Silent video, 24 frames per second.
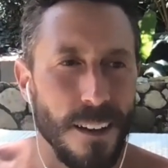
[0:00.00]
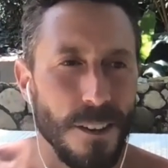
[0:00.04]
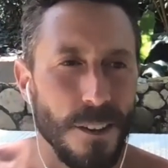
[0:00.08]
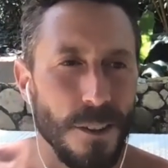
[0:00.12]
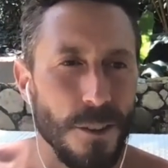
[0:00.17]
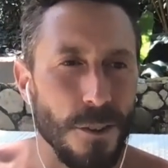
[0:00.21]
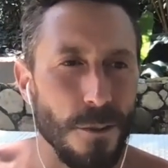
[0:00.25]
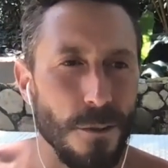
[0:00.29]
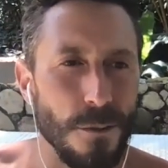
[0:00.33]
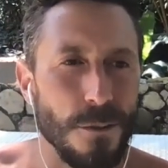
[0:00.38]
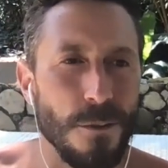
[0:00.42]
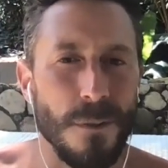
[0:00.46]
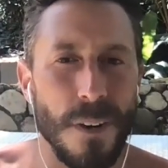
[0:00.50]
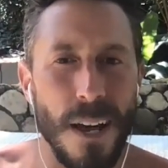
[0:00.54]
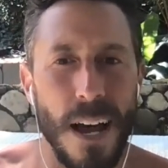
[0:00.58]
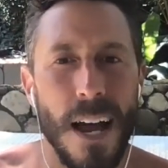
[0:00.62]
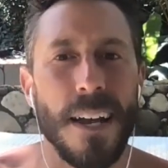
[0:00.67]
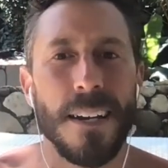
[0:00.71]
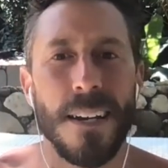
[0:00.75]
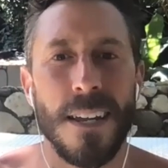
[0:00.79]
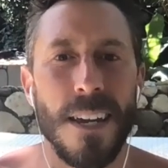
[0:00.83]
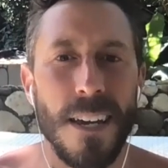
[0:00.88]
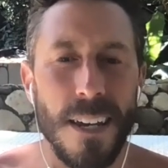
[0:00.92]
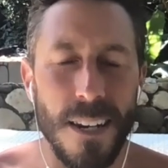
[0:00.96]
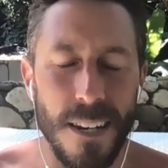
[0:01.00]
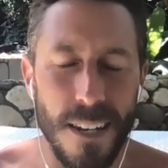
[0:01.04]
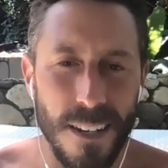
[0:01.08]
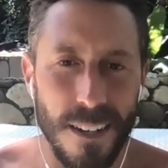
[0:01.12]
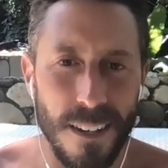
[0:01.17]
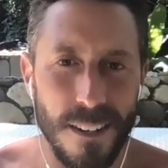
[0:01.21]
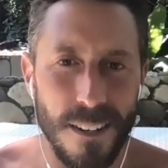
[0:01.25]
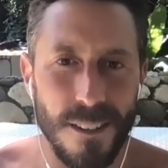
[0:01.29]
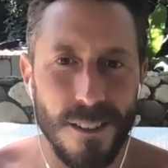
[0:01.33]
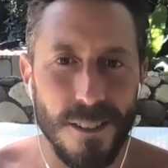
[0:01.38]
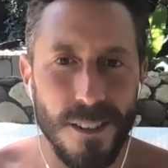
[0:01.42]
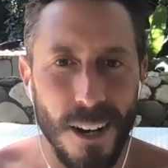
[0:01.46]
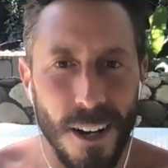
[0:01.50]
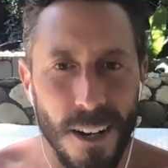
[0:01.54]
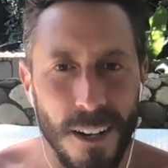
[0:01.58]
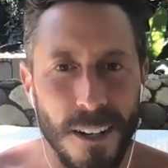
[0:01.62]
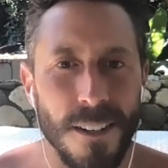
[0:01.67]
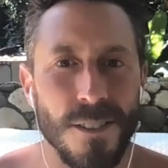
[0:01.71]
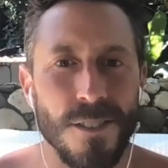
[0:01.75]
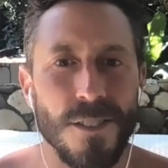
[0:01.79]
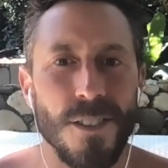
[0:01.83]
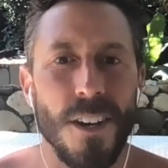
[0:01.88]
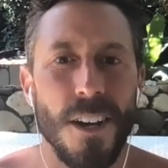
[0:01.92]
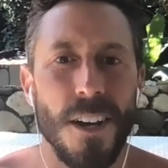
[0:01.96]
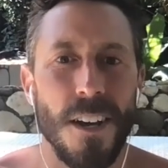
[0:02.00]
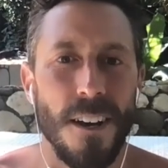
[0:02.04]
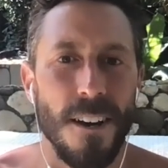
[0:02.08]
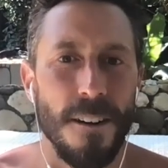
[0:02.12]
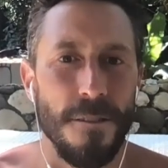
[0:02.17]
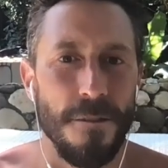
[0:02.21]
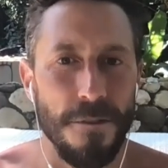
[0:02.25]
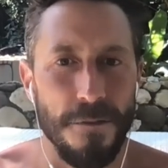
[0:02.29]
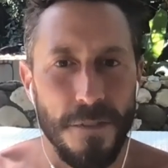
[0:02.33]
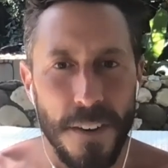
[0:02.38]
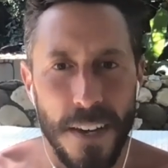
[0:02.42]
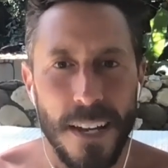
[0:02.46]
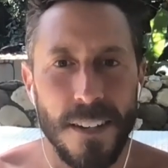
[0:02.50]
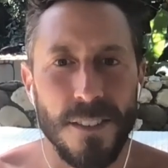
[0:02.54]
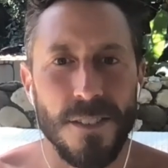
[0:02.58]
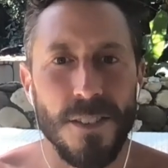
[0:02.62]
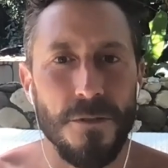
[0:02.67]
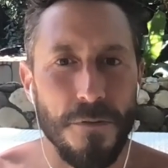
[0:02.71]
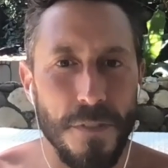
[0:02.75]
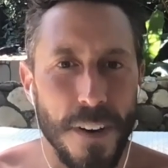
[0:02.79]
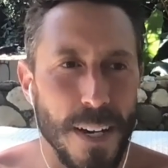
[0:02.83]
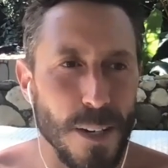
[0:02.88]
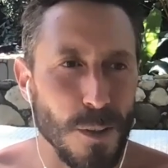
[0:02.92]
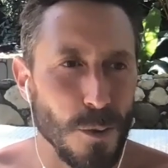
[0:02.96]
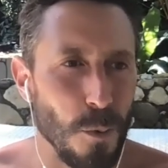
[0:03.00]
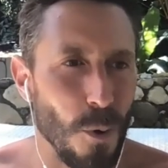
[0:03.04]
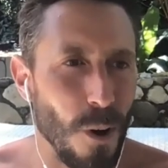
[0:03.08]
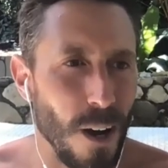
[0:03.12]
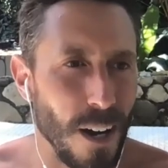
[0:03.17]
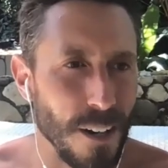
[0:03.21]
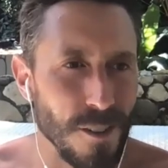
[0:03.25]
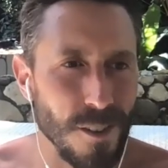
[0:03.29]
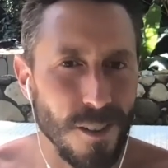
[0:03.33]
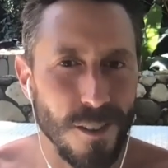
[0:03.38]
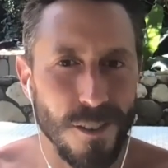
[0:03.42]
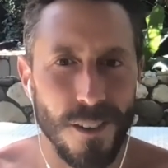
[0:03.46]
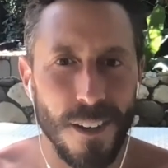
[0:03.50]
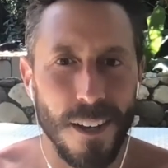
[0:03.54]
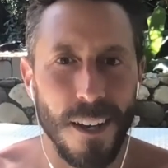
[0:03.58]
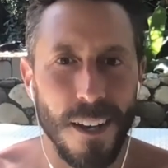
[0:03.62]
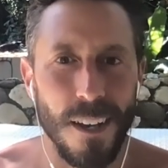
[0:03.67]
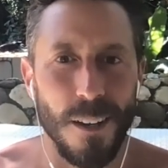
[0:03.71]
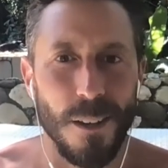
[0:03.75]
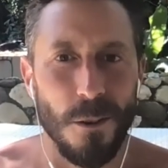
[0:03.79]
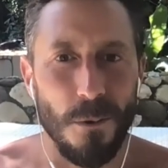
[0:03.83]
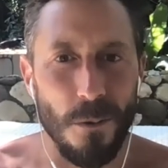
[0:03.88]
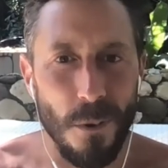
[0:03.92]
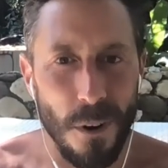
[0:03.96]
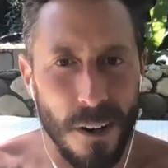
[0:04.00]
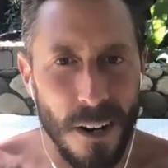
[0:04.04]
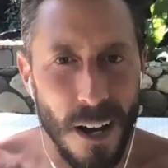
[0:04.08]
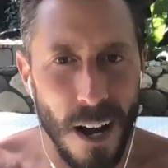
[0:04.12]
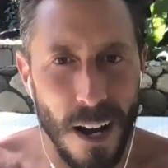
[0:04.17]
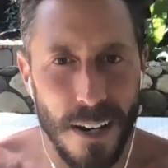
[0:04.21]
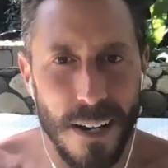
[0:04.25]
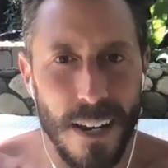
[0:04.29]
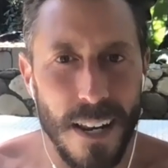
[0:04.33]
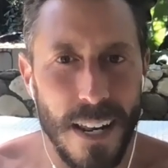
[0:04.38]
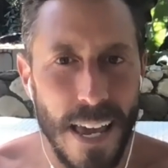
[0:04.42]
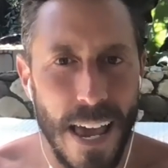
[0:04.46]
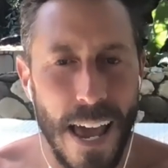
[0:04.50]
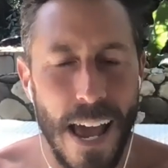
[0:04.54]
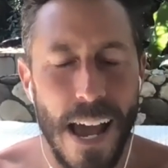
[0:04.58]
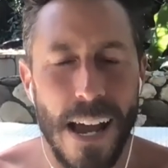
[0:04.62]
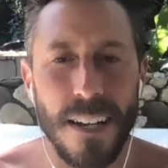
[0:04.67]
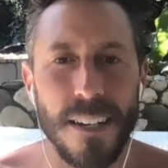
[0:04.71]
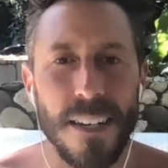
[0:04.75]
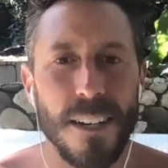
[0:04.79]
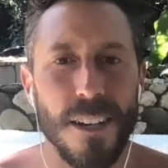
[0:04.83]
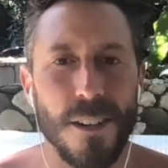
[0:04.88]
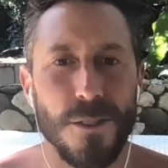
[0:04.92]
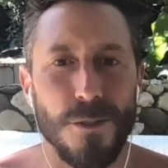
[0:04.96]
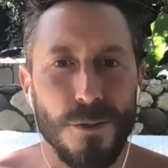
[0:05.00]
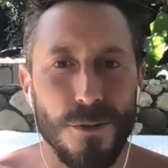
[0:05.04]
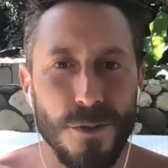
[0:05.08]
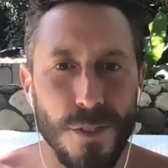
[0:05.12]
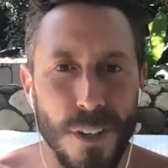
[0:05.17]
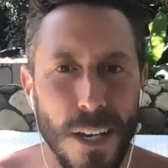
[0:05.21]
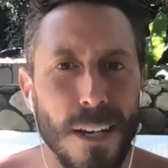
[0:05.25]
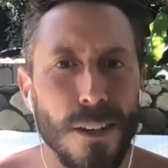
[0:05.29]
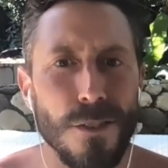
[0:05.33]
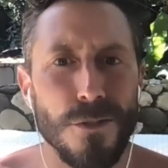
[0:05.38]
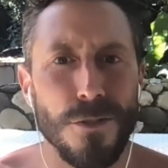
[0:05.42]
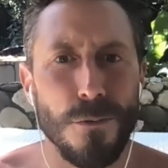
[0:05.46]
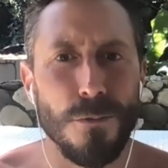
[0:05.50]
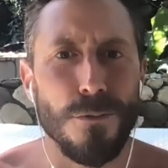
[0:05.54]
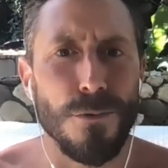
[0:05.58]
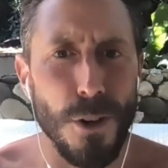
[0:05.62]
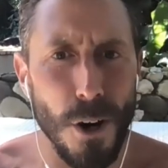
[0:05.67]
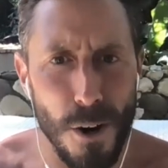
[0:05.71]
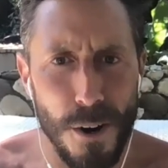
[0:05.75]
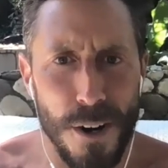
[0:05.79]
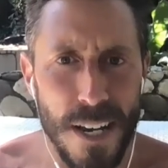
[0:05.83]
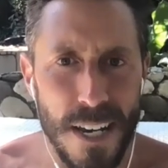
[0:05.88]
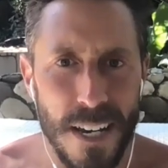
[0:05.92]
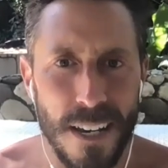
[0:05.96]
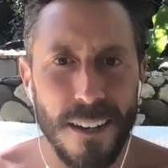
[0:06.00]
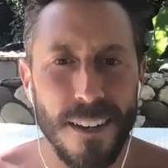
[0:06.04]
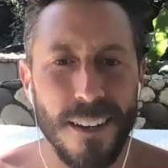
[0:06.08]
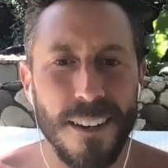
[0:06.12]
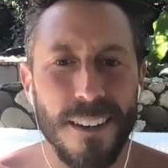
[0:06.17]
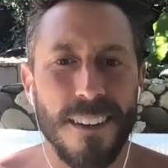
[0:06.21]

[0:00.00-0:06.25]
You do not need tons of fancy face washes. You are not getting acne because your skin is too dirty.